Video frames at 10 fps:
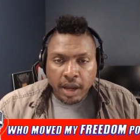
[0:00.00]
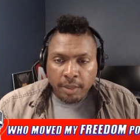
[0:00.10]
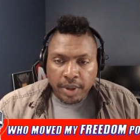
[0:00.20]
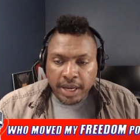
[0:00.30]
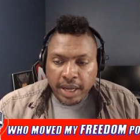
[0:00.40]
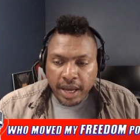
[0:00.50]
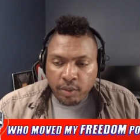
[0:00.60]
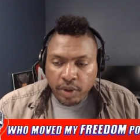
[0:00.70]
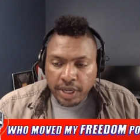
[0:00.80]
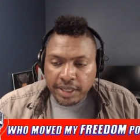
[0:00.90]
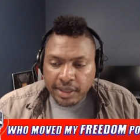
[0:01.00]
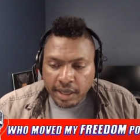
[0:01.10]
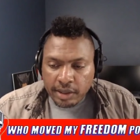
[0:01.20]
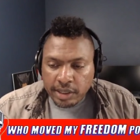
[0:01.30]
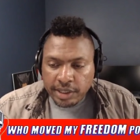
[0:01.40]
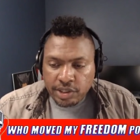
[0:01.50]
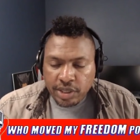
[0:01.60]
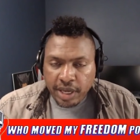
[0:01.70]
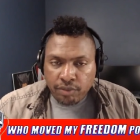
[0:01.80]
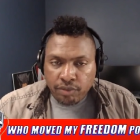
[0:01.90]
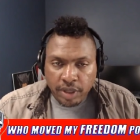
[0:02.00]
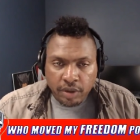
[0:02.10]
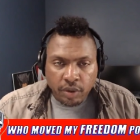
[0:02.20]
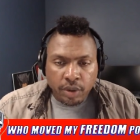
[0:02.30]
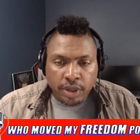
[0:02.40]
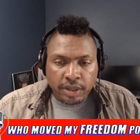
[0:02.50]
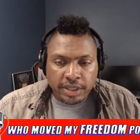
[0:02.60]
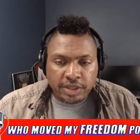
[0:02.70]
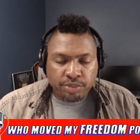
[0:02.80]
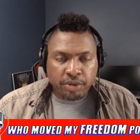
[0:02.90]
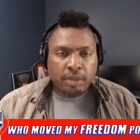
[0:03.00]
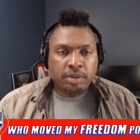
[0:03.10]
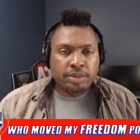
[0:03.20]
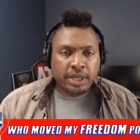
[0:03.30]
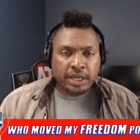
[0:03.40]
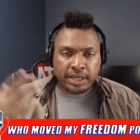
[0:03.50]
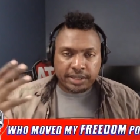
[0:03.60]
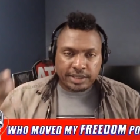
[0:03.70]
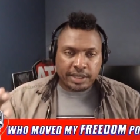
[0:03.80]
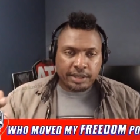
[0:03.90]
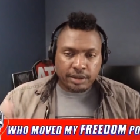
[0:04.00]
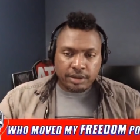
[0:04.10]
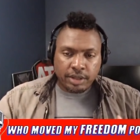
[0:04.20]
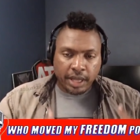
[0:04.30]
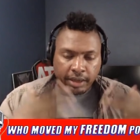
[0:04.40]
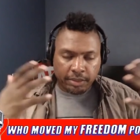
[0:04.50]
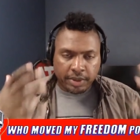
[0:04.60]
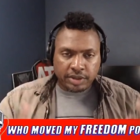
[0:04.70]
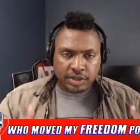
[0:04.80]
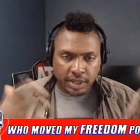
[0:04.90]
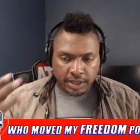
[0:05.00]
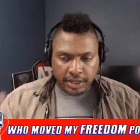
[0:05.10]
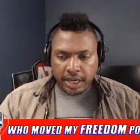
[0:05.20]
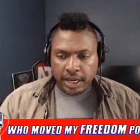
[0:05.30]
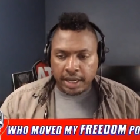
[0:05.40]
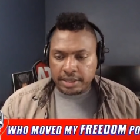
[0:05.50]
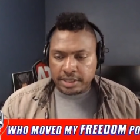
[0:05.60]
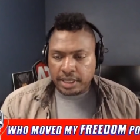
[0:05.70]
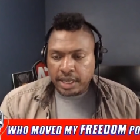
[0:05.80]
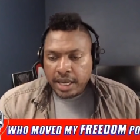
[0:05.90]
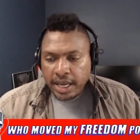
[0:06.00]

But I, I would acknowledge that recoil is probably considered like amongst gun guys